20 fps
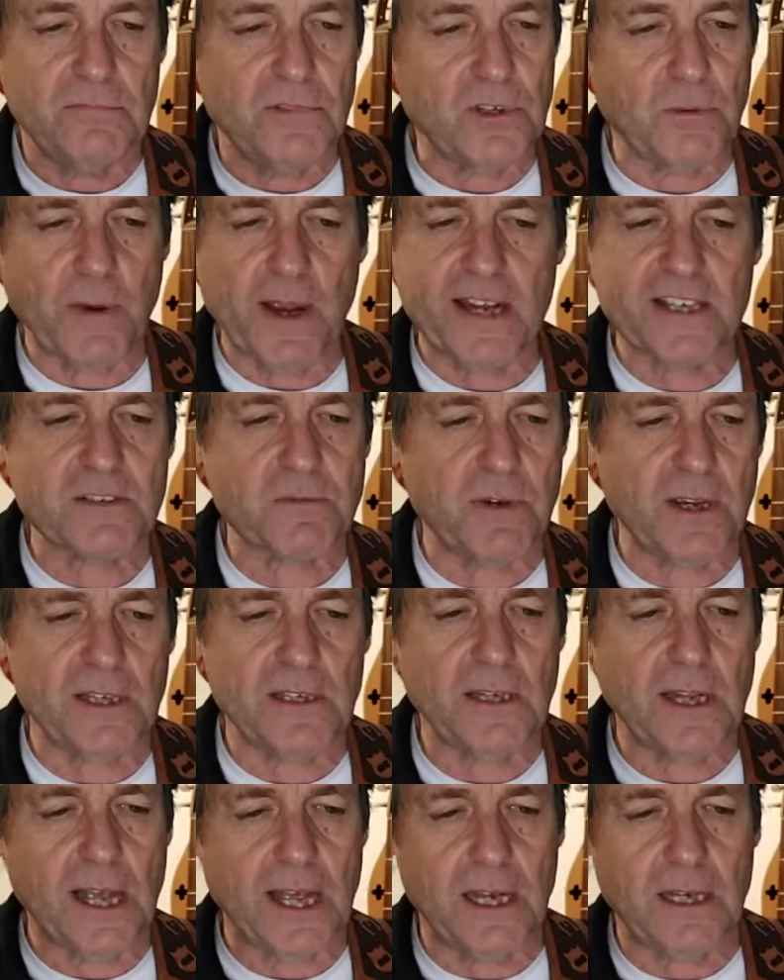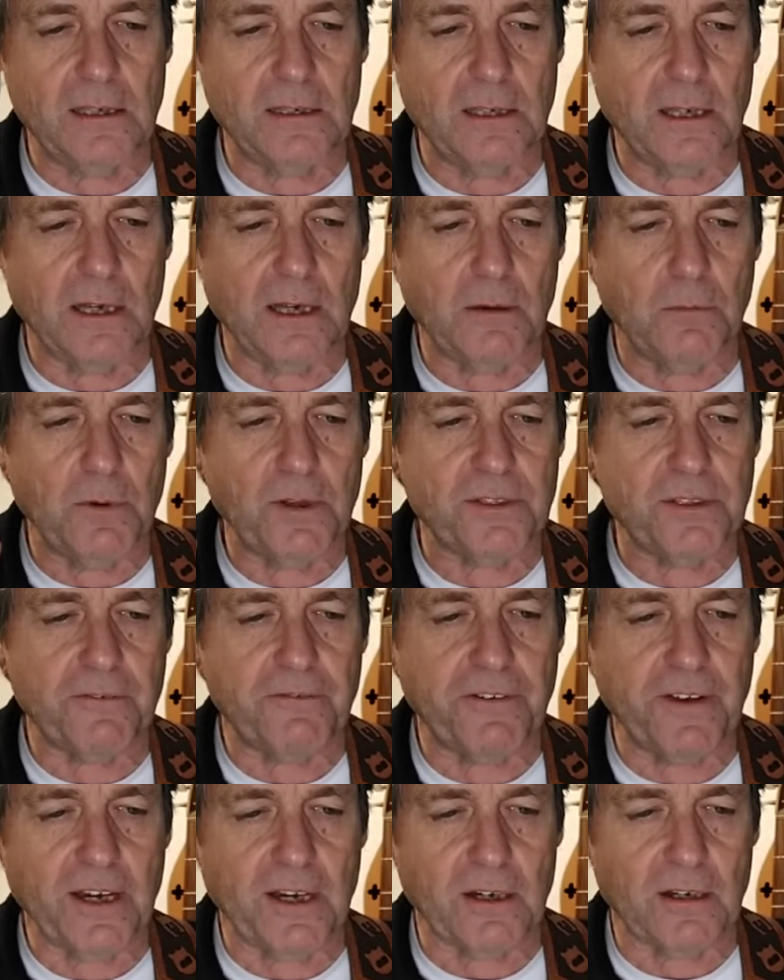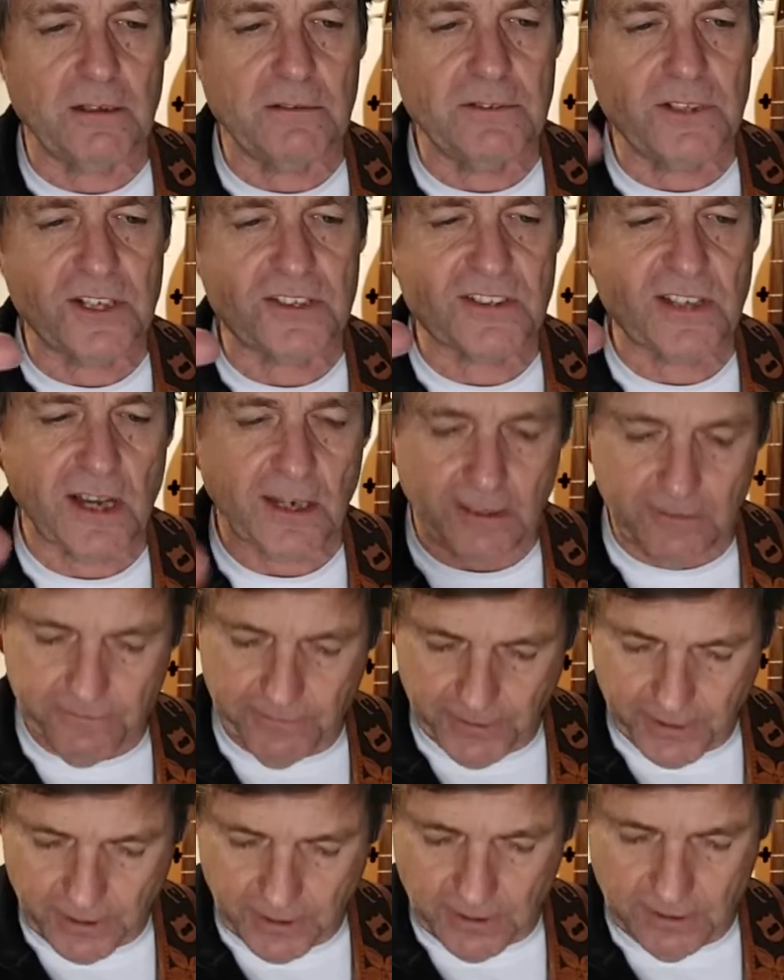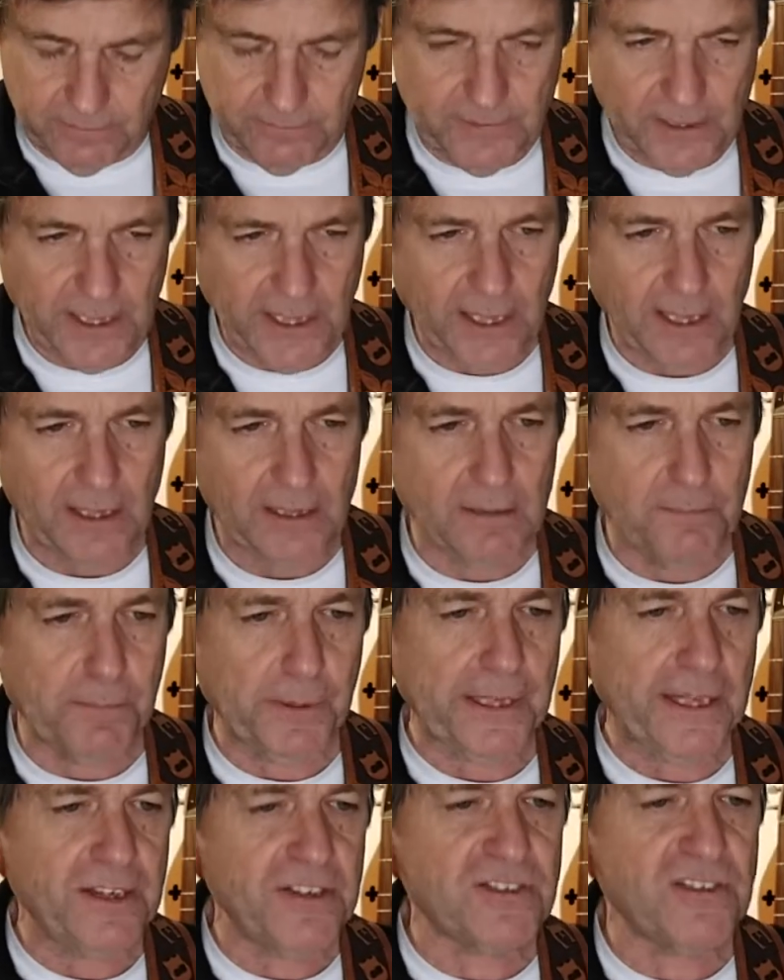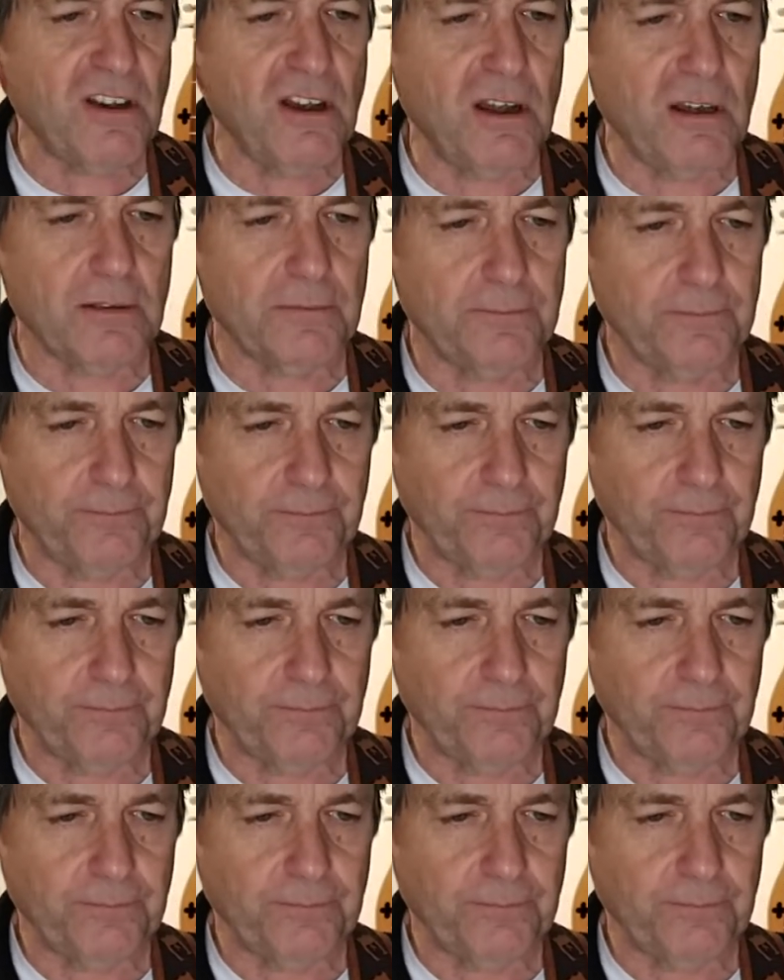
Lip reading: way it's written and with the finger, just second finger, and play the song.